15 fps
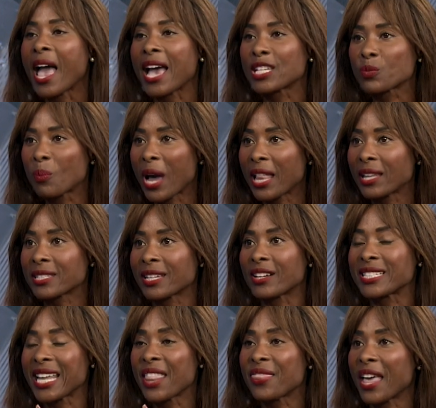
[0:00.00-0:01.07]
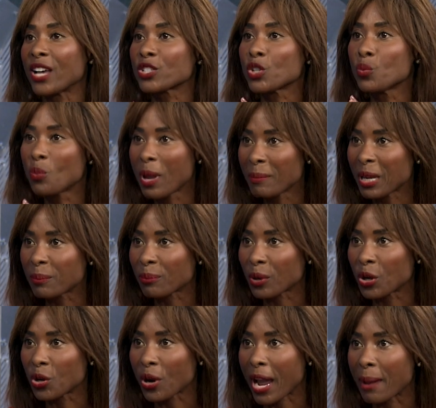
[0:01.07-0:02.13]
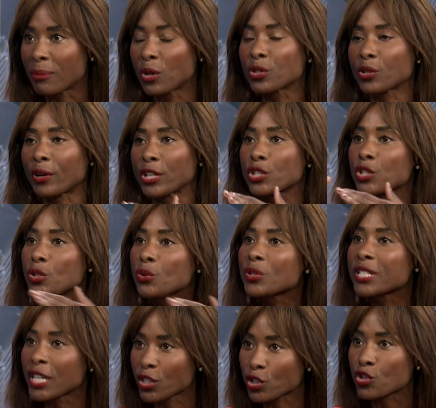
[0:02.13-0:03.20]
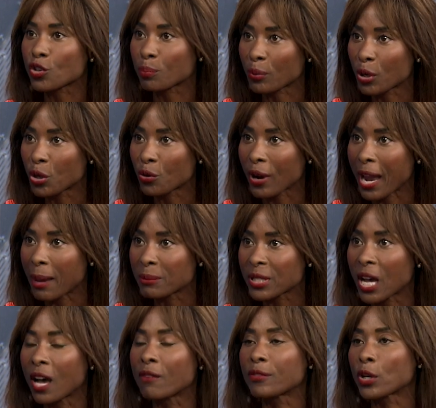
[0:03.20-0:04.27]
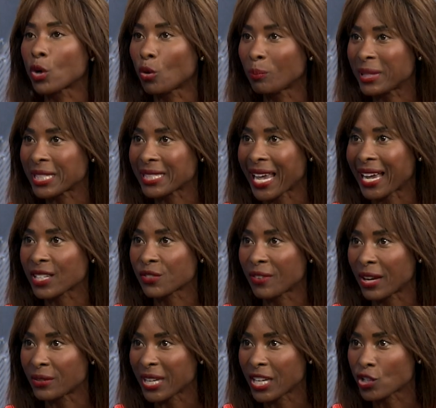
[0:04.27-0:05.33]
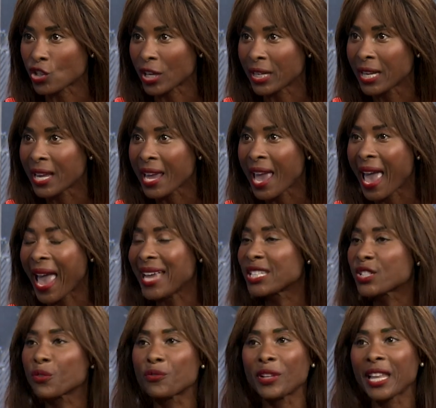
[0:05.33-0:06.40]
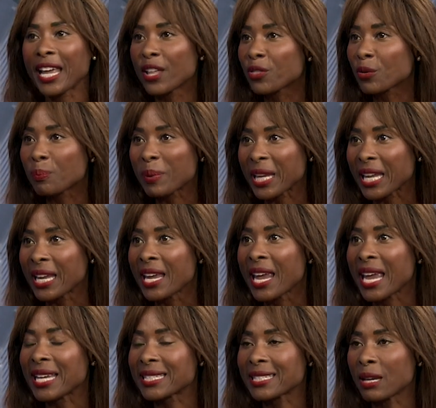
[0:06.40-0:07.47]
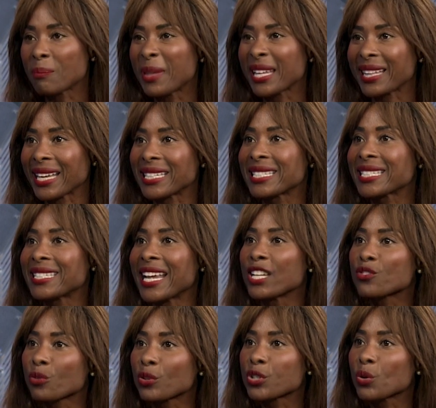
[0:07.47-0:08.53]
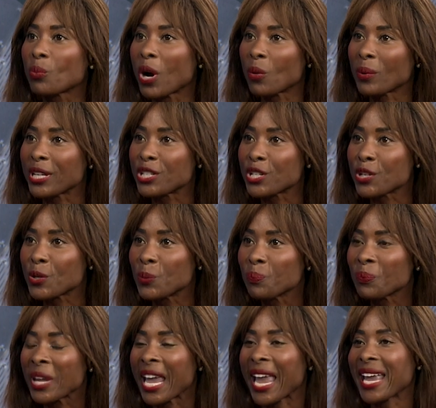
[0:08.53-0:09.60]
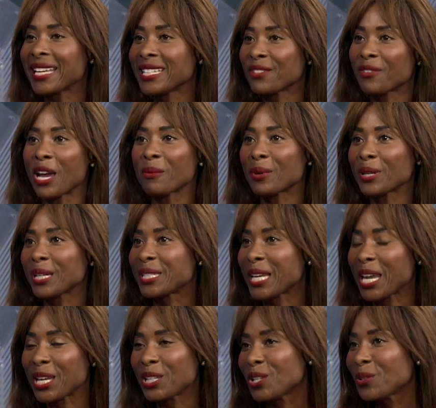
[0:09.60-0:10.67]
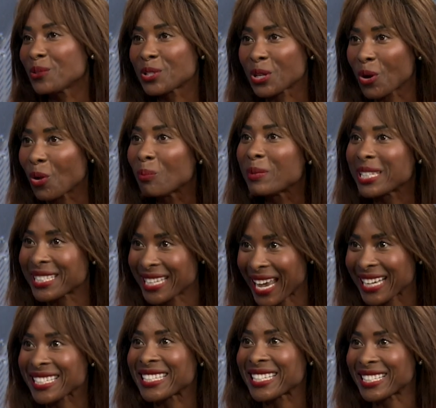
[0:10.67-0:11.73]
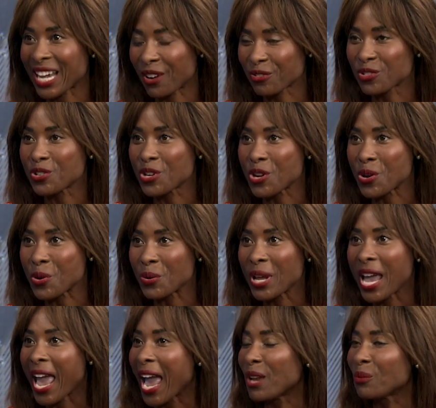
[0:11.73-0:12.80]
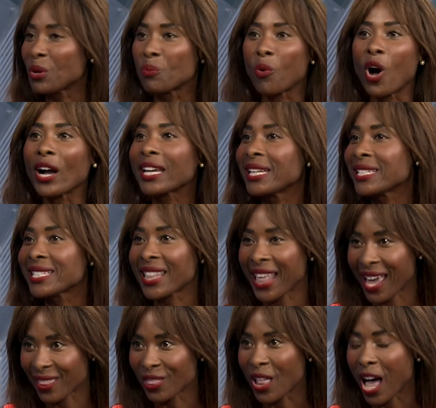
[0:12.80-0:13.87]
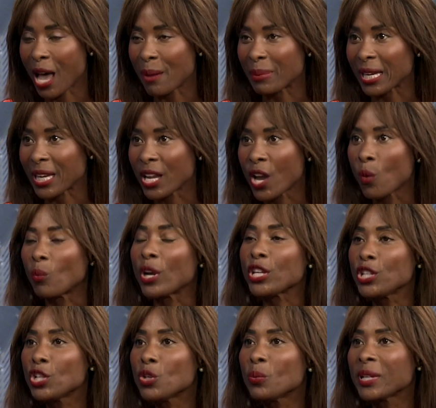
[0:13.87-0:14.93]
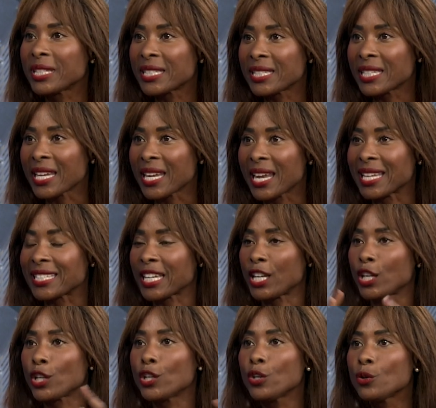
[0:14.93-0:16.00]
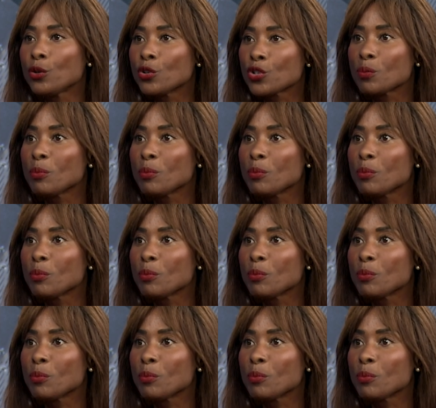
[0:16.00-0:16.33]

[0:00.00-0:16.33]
as well as our 10,000 Women program. Those are our two signature programs of the Goldman Sachs Foundation. And so philanthropy is something that is central to what we do. Andy, if I were to take you to Goldman Sachs this afternoon and we walk into that lobby, what you would see is a huge